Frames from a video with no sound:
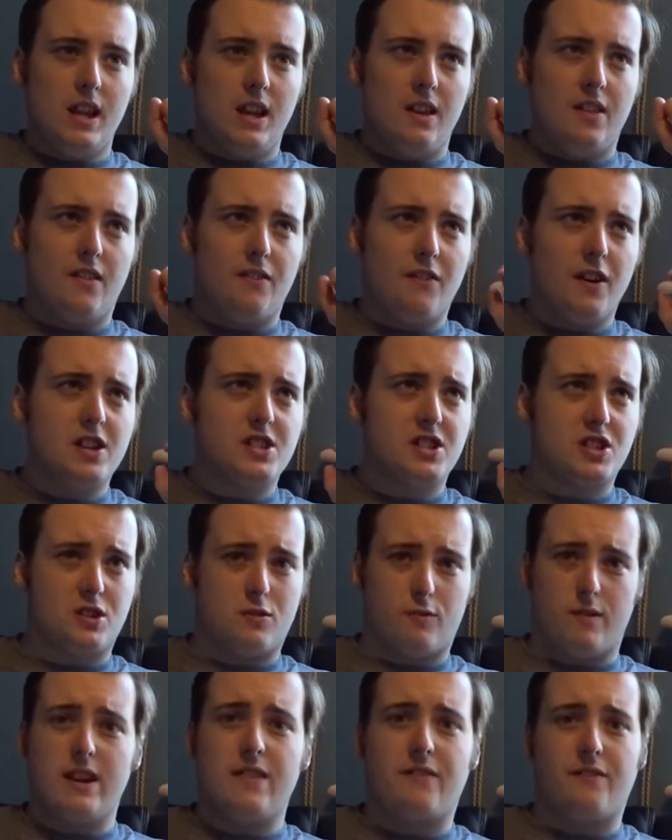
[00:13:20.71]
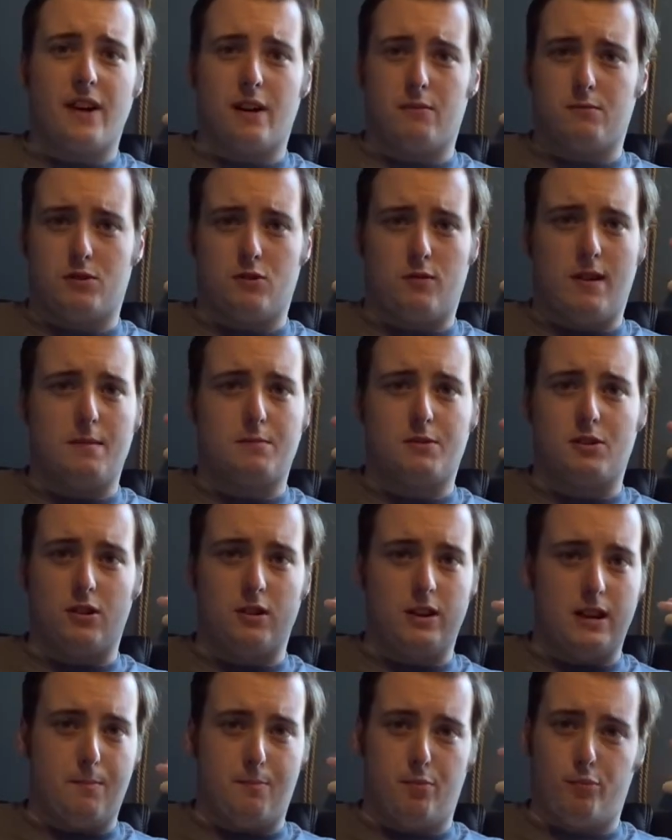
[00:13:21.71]
the first 3 films are
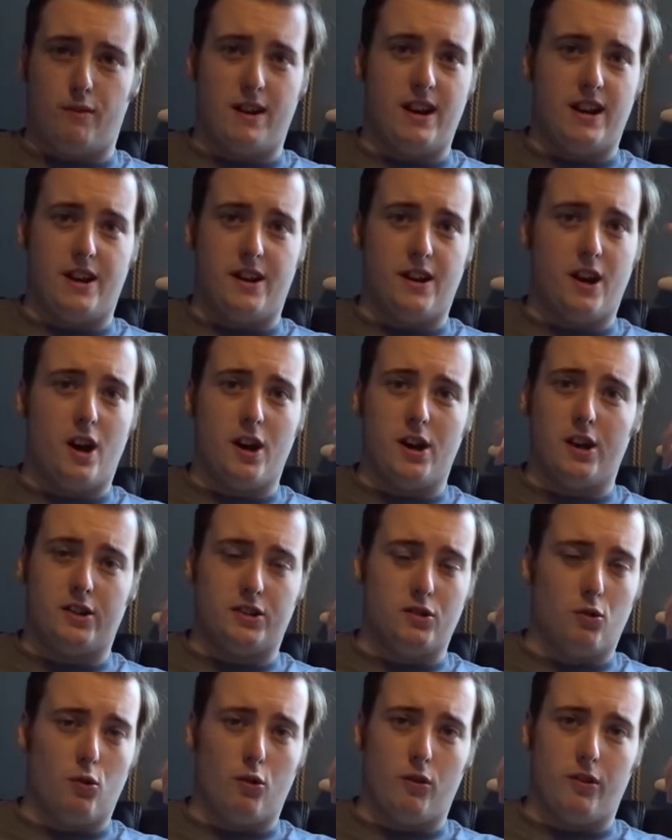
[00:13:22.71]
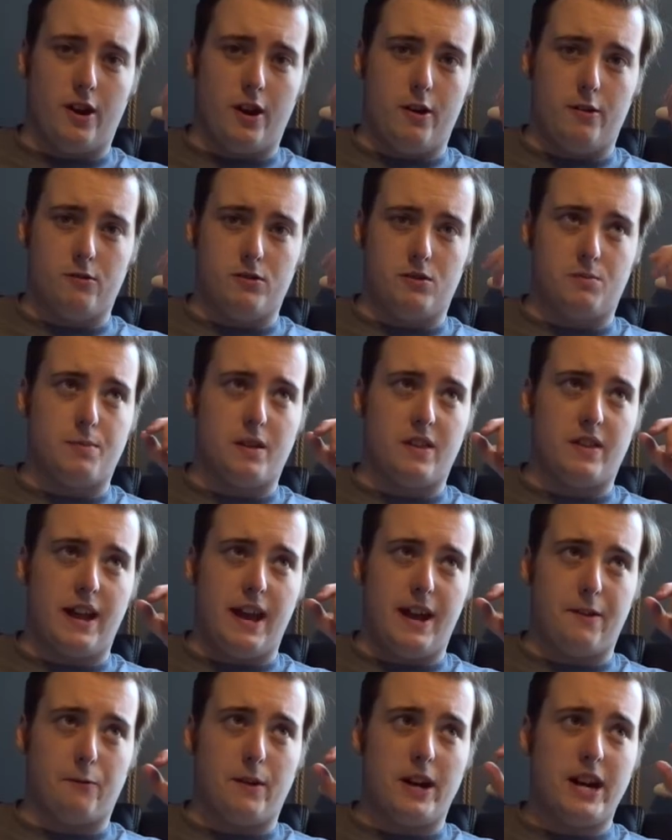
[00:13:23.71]
absolutely brilliant. I adore those. But
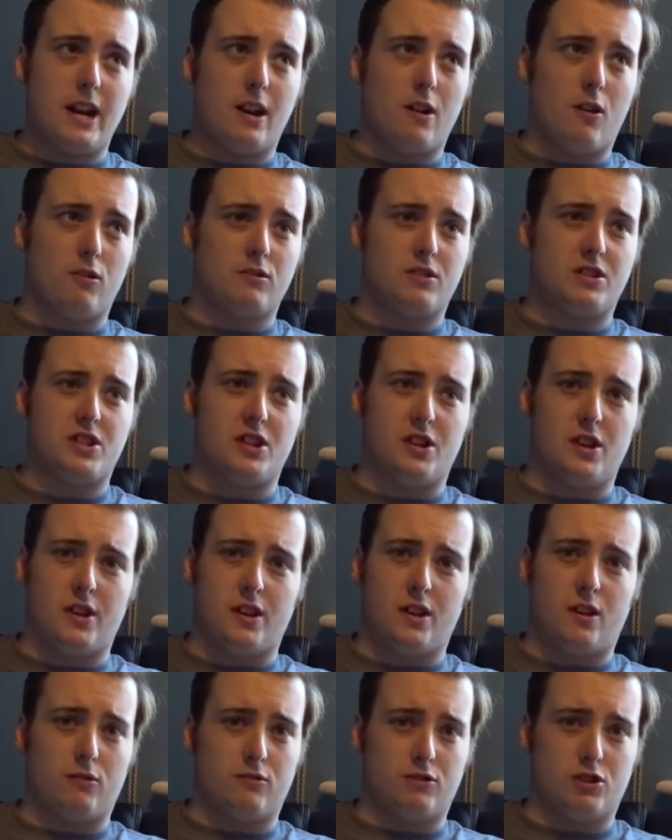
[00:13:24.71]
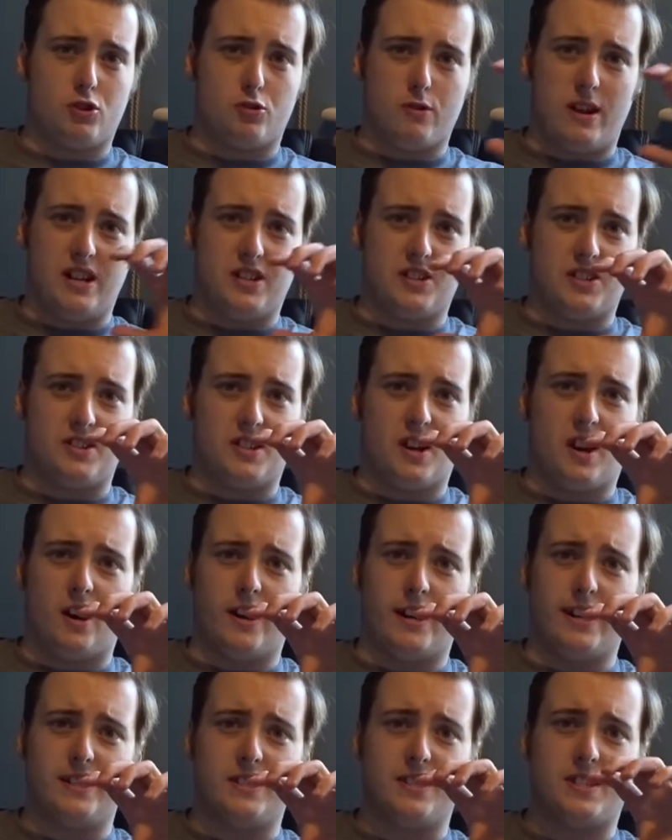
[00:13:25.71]
then when it got to On Stranger
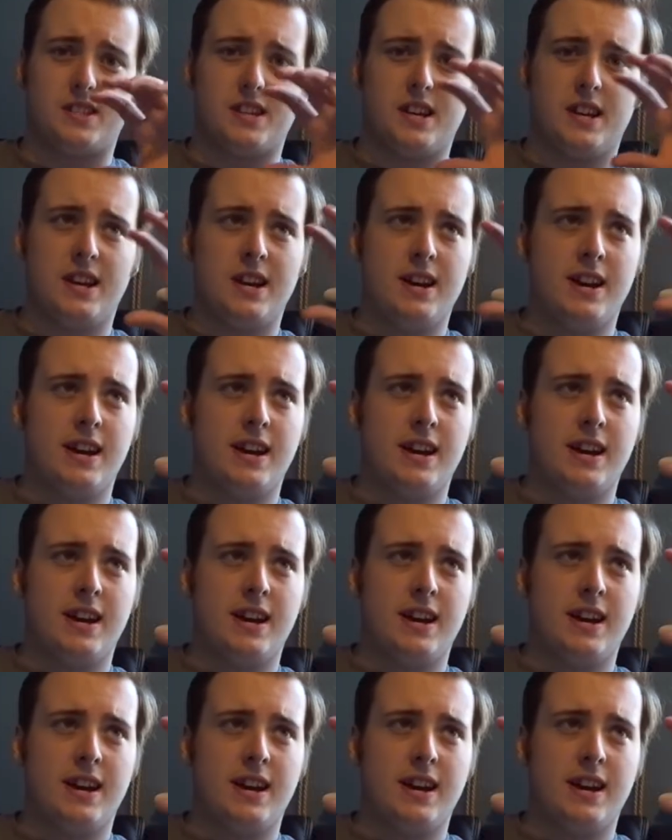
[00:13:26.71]
Tides,